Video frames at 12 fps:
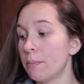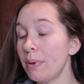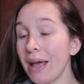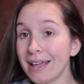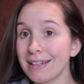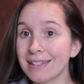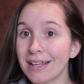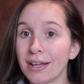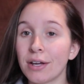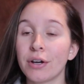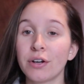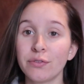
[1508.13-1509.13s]
But
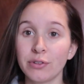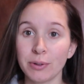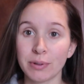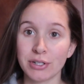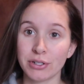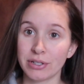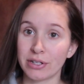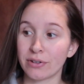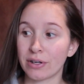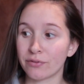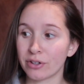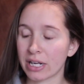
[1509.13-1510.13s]
hopefully we can turn that
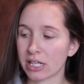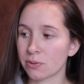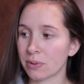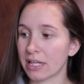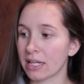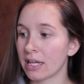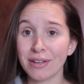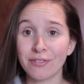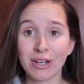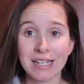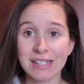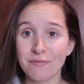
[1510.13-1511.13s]
around for next week. If
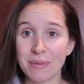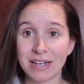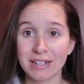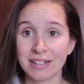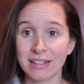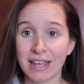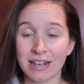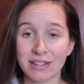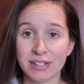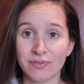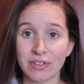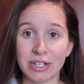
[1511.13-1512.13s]
you guys have made it to the end of
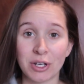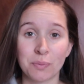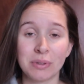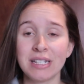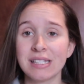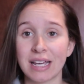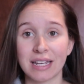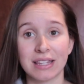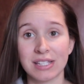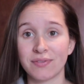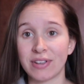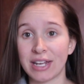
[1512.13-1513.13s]
this video, please like
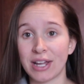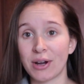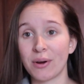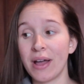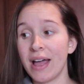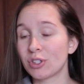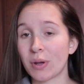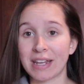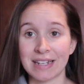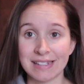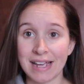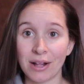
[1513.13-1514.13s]
this video so I
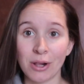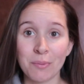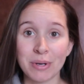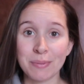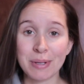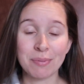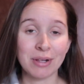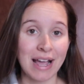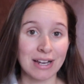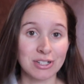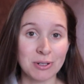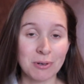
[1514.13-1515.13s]
can tell how many people
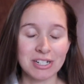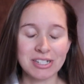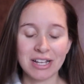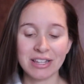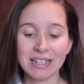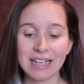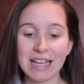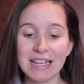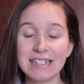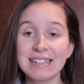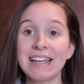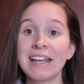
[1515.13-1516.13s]
actually watched till the
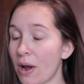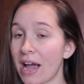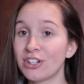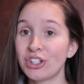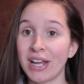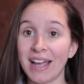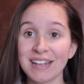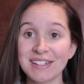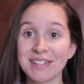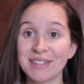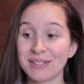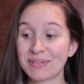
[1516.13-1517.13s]
end. I
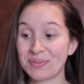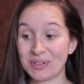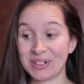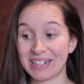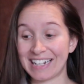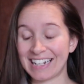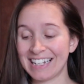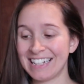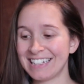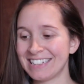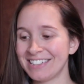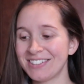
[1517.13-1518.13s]
checked this morning.
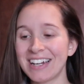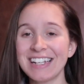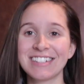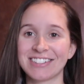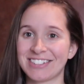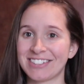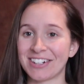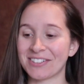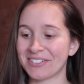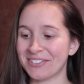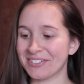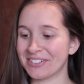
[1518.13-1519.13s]
You guys are
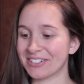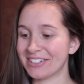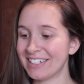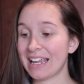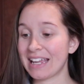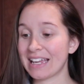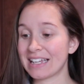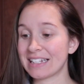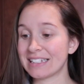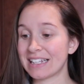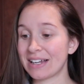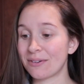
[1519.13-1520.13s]
so cool.
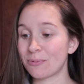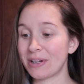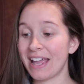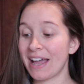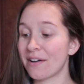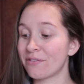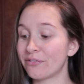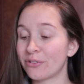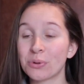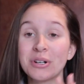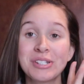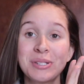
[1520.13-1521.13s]
And we have
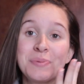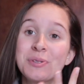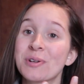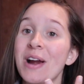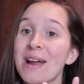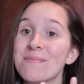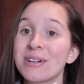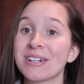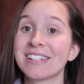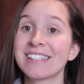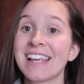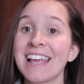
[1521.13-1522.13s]
4
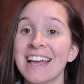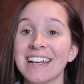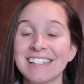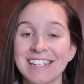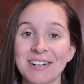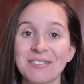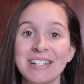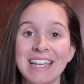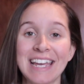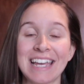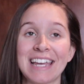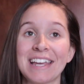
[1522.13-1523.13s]
subscribers until we
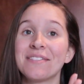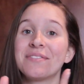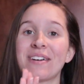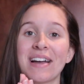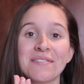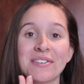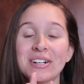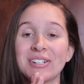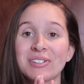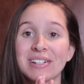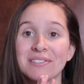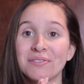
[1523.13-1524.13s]
hit
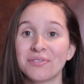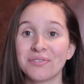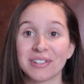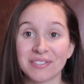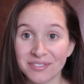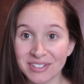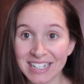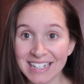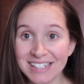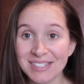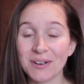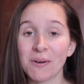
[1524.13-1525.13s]

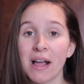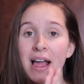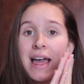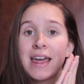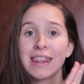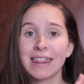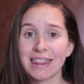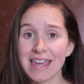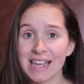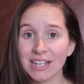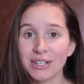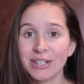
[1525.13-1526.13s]
550. So
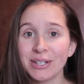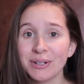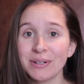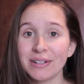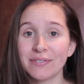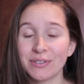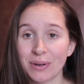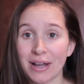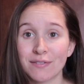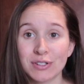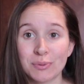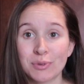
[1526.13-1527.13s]
thank you if you
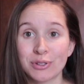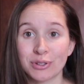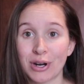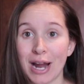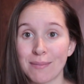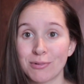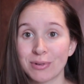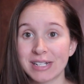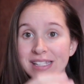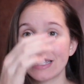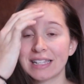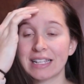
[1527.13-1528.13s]
have subscribed
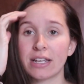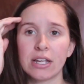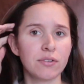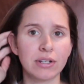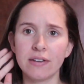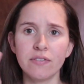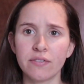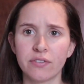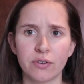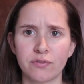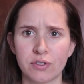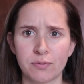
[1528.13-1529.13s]
recently, and even if
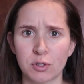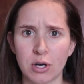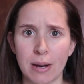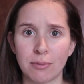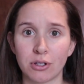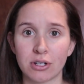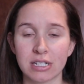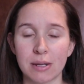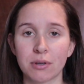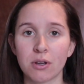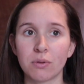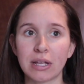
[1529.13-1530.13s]
you've subscribed a long
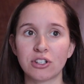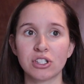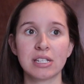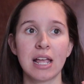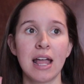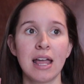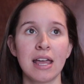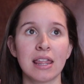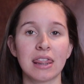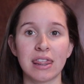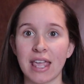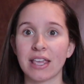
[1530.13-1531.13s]
time ago, like just
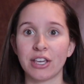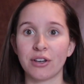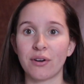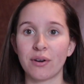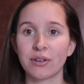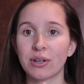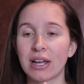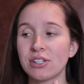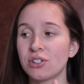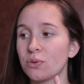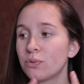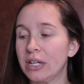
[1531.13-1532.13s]
thank you. You guys
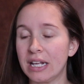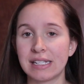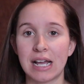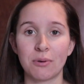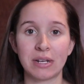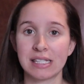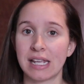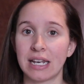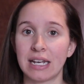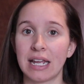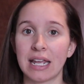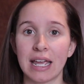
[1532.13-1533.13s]
don't realize how
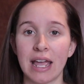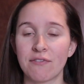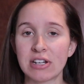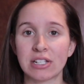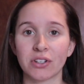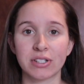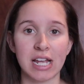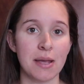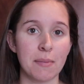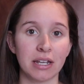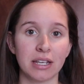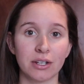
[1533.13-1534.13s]
excited I get every single
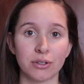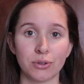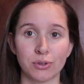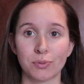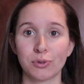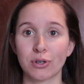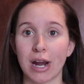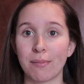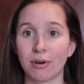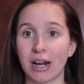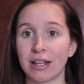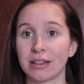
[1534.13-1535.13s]
time I get a new
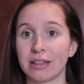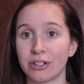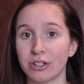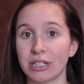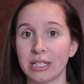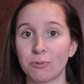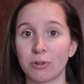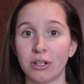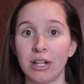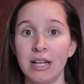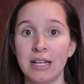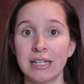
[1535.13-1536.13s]
subscriber. I literally
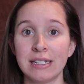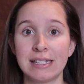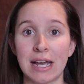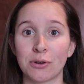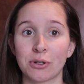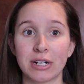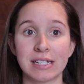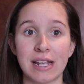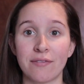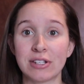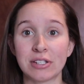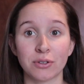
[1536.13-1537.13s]
will tell Chris
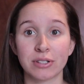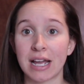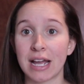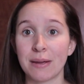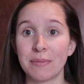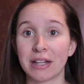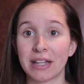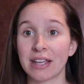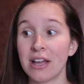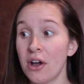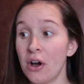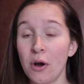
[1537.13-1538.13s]
every single time that, like,
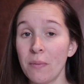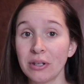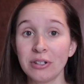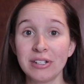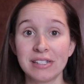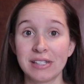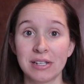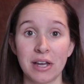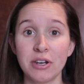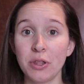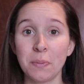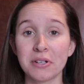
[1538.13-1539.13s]
oh my goodness,
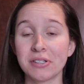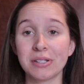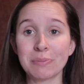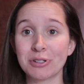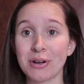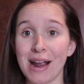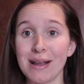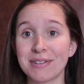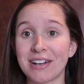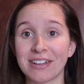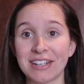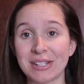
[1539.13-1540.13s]
another person subscribed,
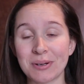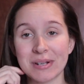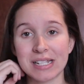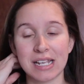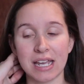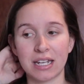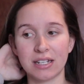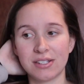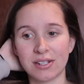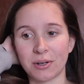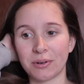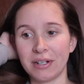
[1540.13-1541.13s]
and I'll get so excited.
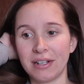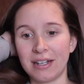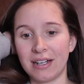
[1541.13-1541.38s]
So